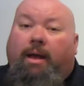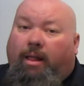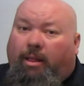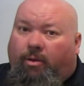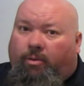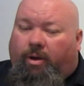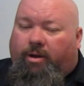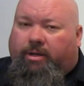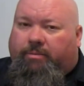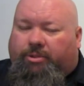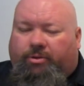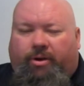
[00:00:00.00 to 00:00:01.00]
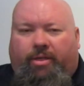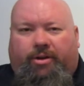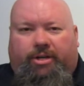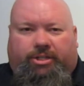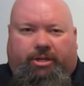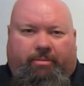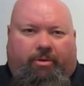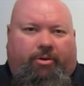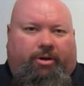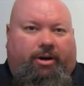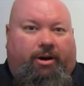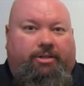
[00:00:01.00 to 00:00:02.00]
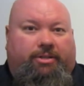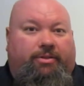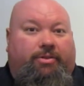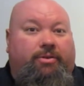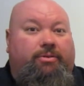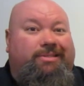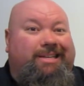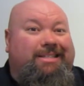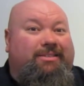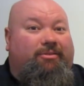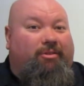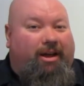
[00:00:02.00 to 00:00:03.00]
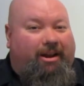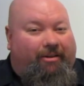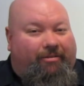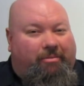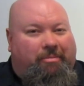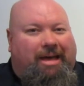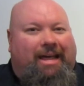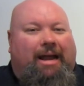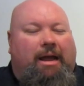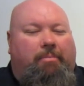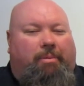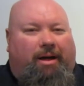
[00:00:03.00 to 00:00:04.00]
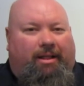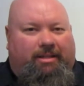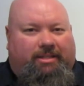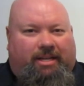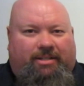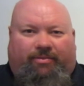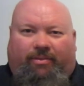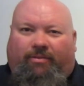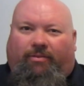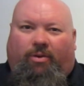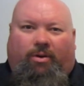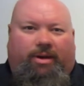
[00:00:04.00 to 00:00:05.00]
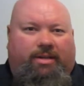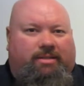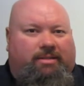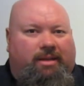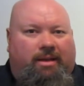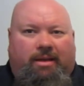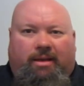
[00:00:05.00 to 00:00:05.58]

Hello and welcome to another edition of Motor Cars Enthusiasm. Right off the bat, I apologize for the voice.